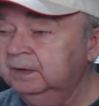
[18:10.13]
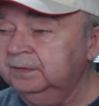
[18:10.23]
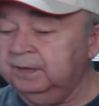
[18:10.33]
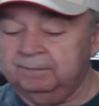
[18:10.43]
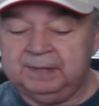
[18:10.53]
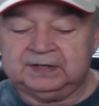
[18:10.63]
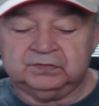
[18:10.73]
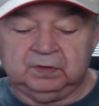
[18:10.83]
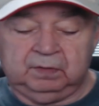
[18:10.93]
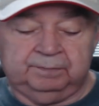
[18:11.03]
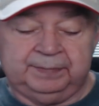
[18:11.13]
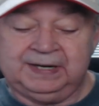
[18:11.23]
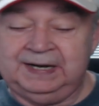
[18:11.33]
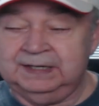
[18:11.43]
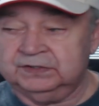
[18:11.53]
The Metro,
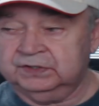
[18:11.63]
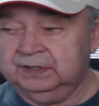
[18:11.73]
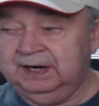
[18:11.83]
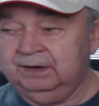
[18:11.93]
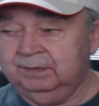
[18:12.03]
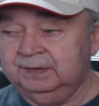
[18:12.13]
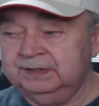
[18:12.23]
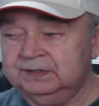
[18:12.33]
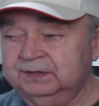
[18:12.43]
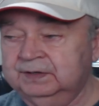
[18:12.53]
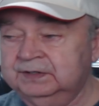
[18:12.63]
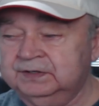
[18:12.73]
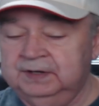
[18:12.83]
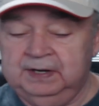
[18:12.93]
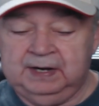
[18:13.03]
big hits. This